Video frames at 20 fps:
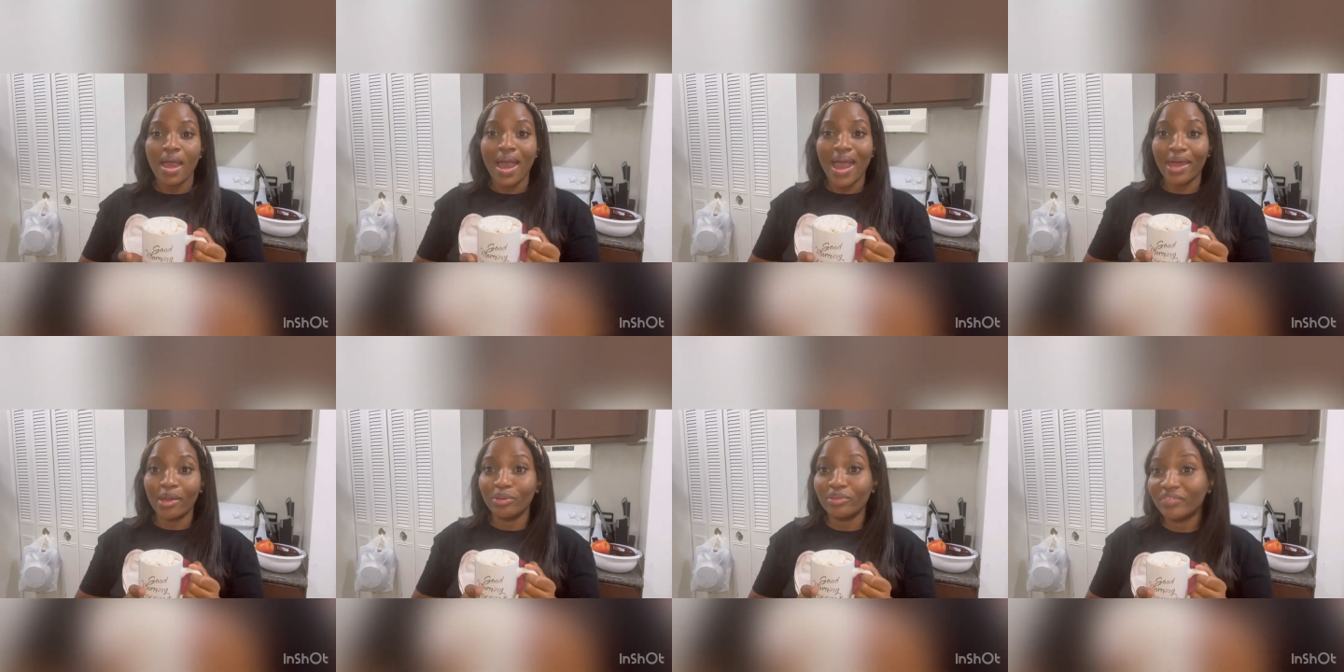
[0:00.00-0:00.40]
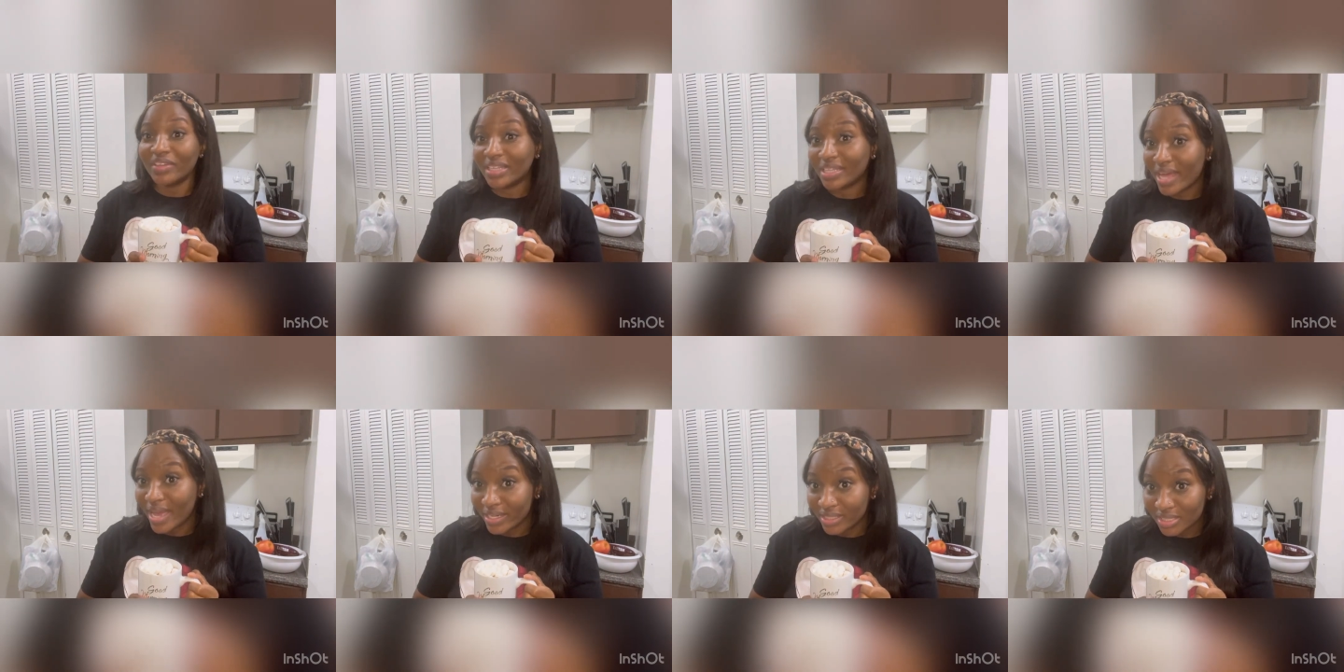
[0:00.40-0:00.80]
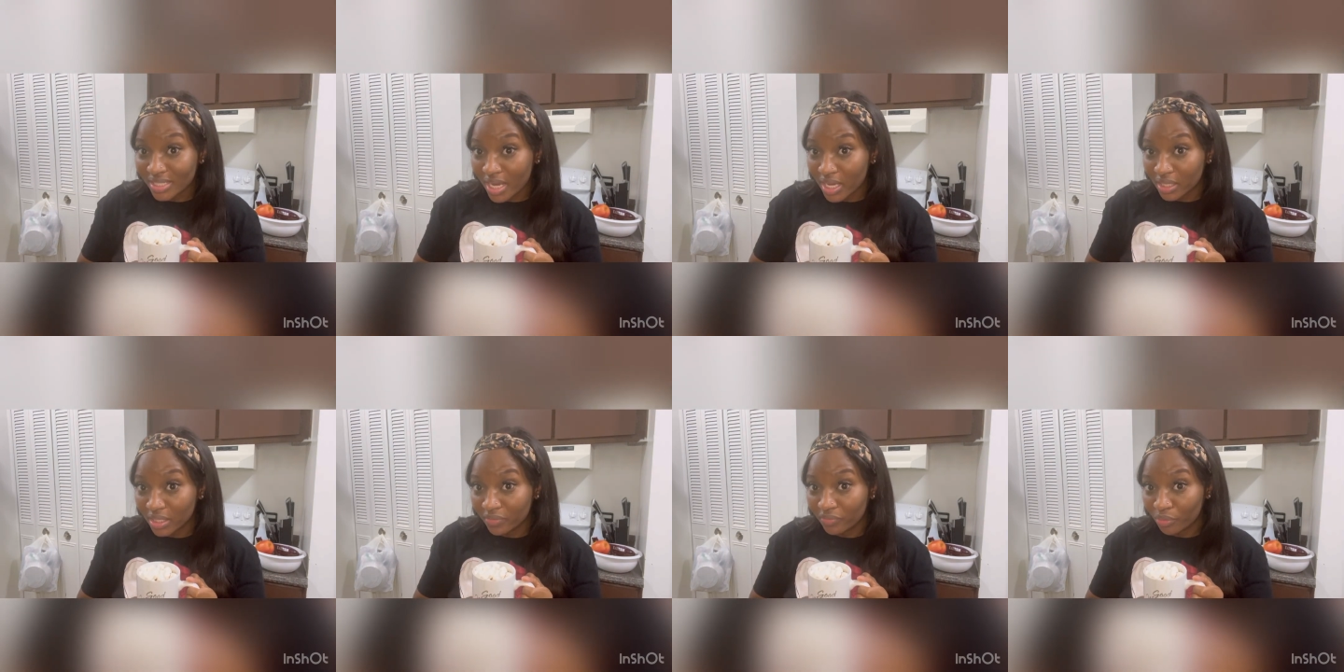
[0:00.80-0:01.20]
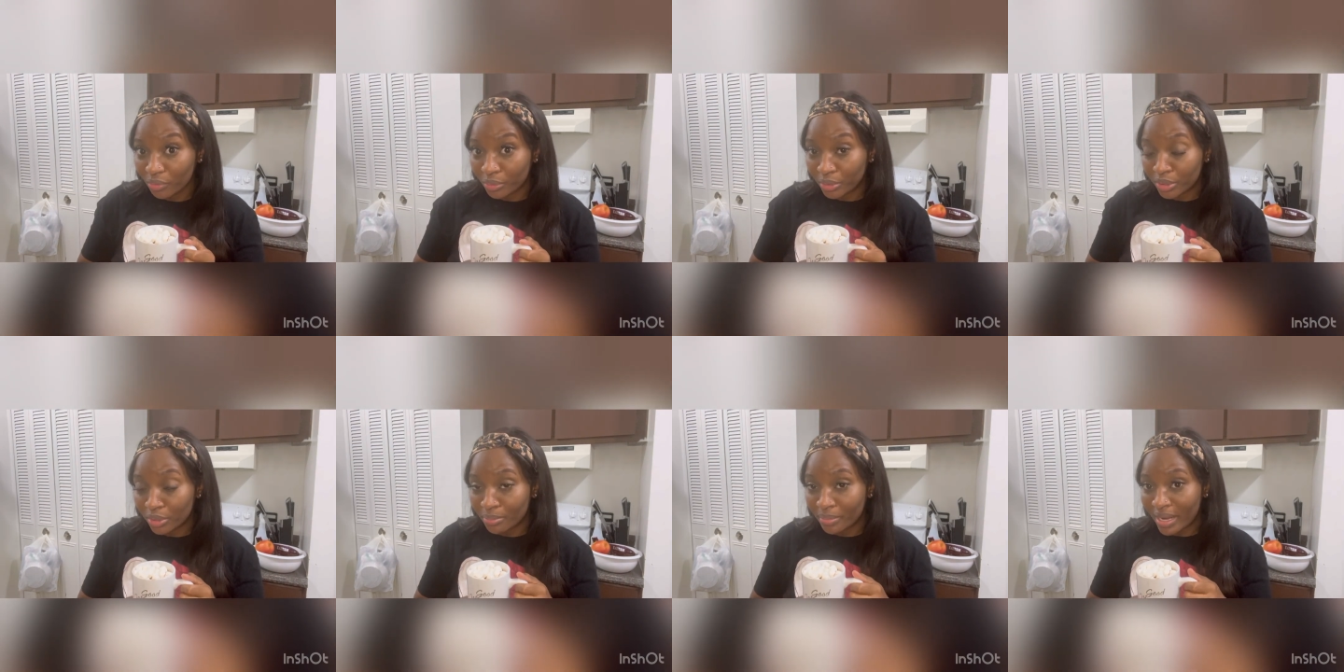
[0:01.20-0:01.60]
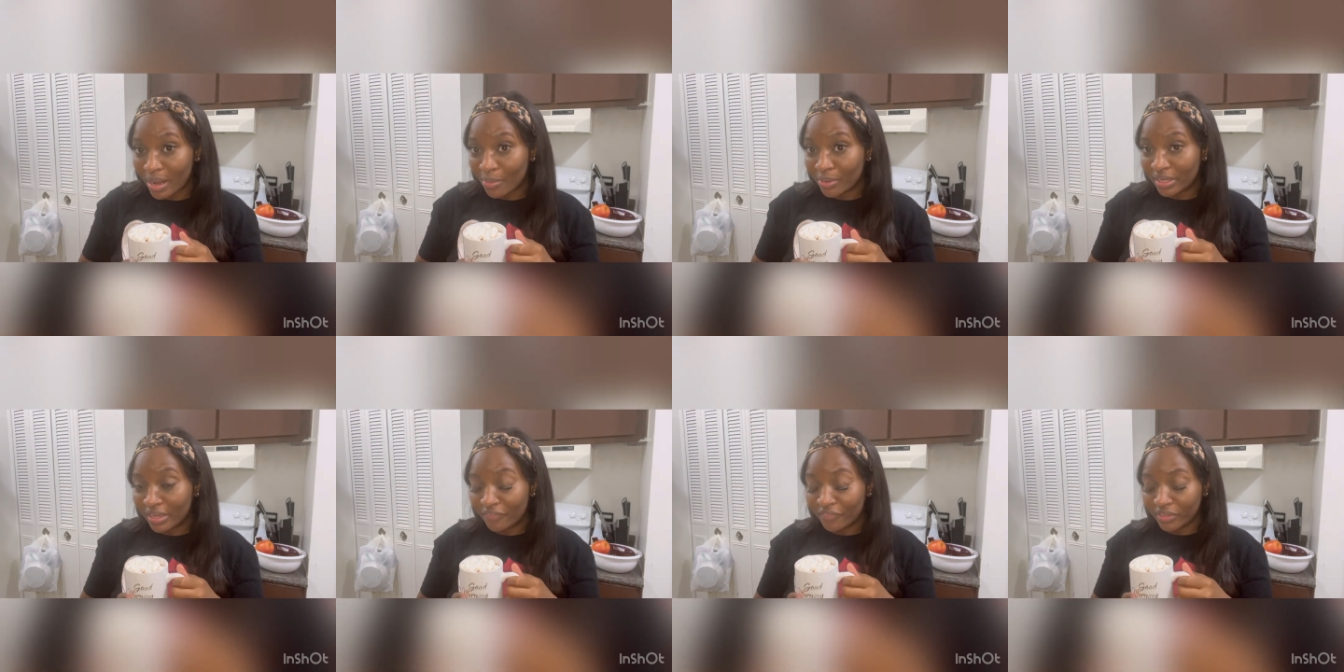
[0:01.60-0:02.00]
I don't even like chocolate for real, but I
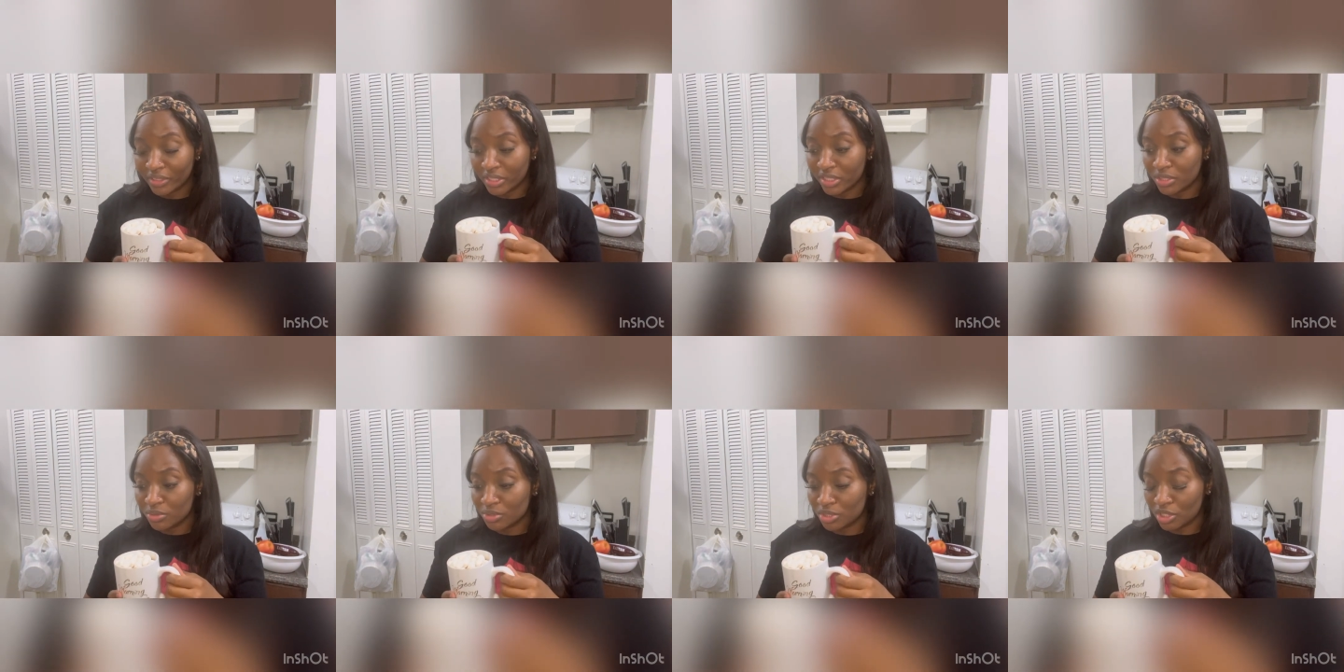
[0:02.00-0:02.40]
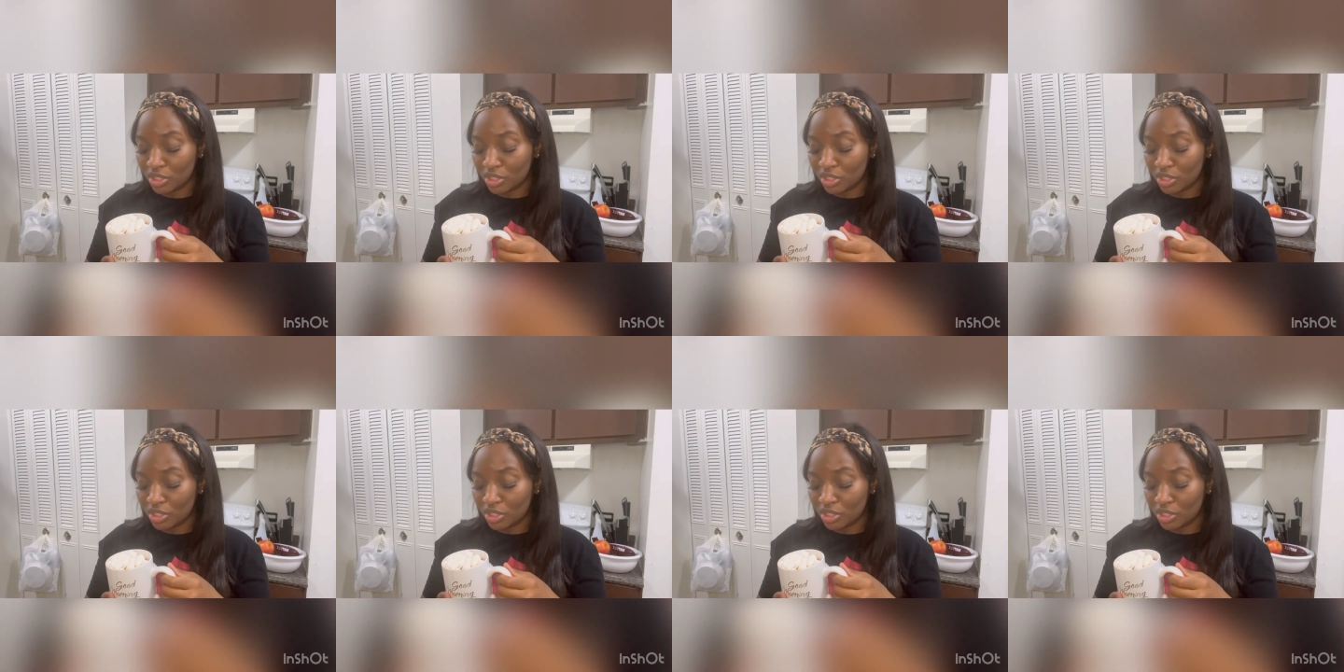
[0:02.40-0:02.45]
would definitely use